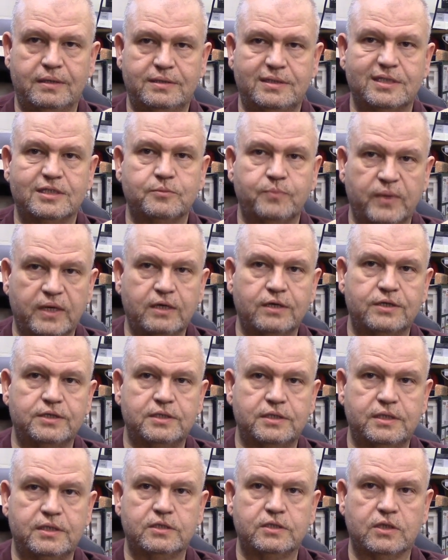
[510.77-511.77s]
just because
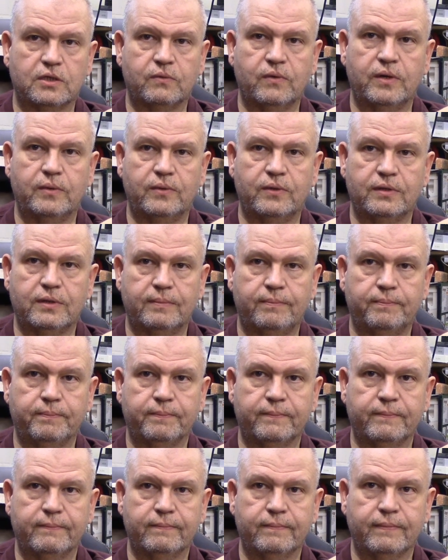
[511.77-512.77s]
you disagree with them,
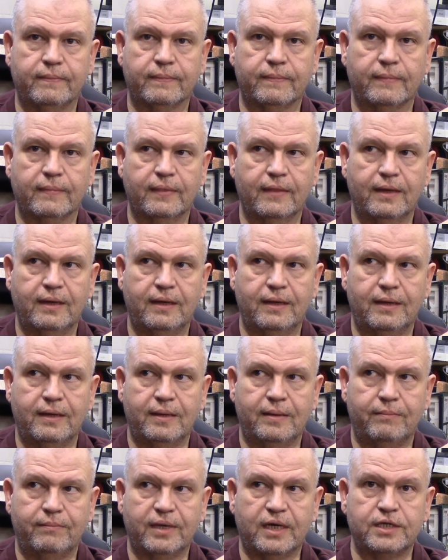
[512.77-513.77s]

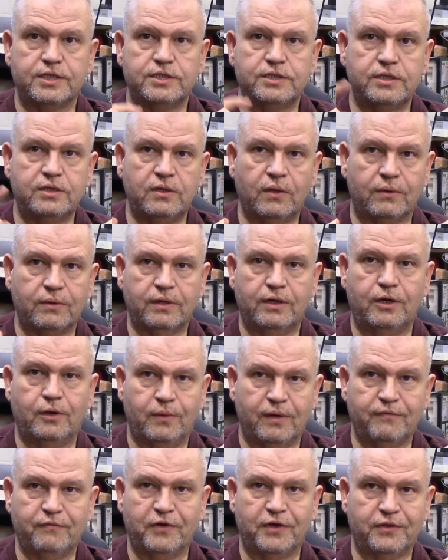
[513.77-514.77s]
because you don't know
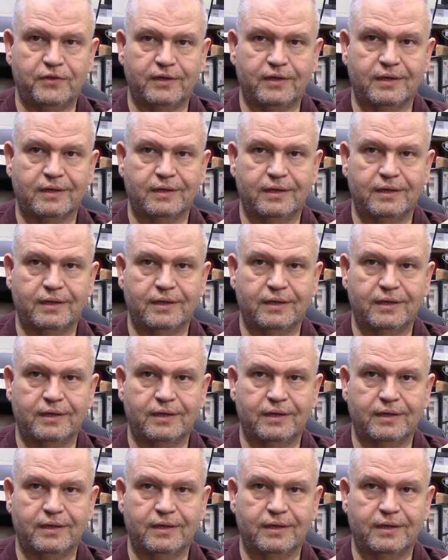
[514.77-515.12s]
everything.